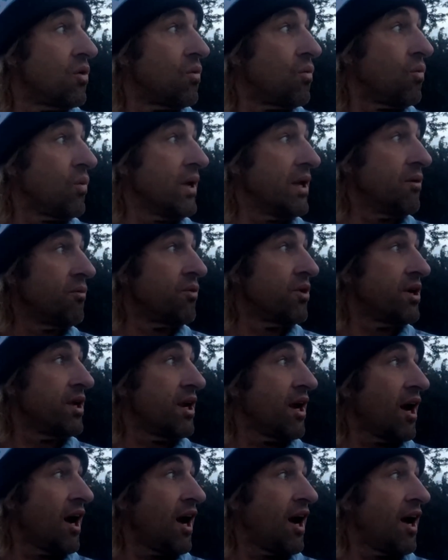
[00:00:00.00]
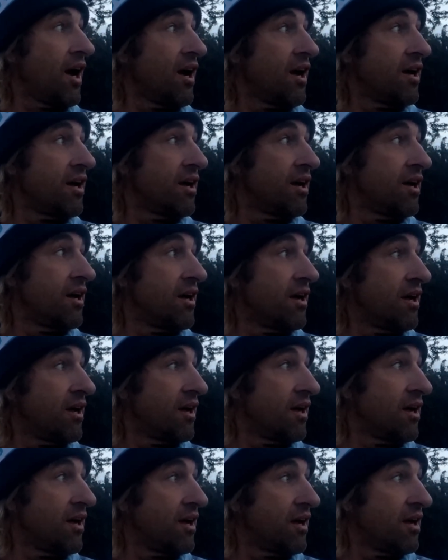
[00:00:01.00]
we would, uh,
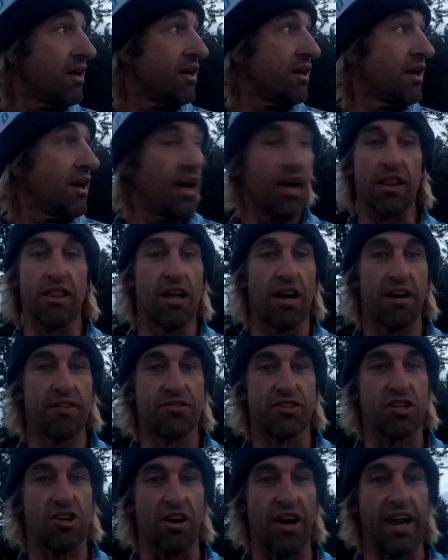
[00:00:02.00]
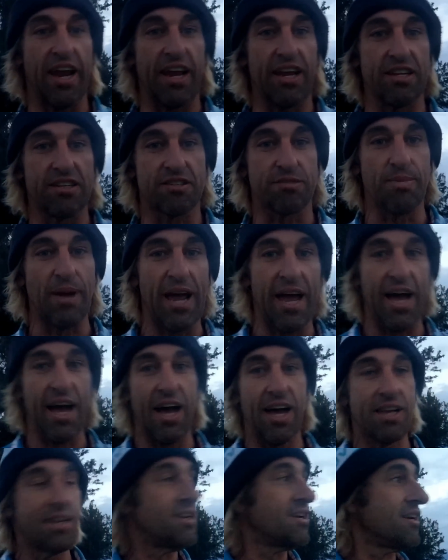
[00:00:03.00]
I love trains,
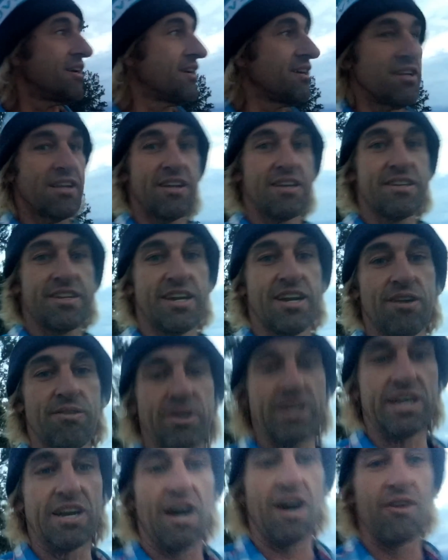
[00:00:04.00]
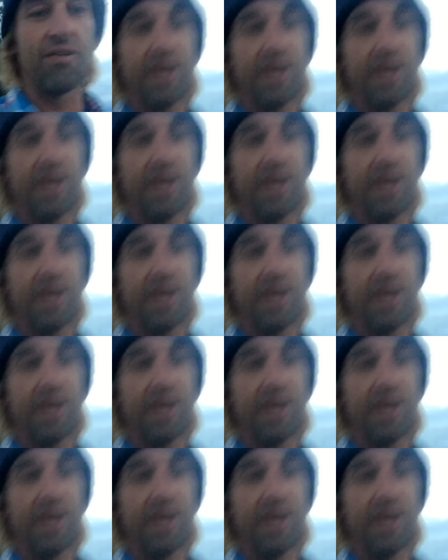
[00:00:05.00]
man. Here we go.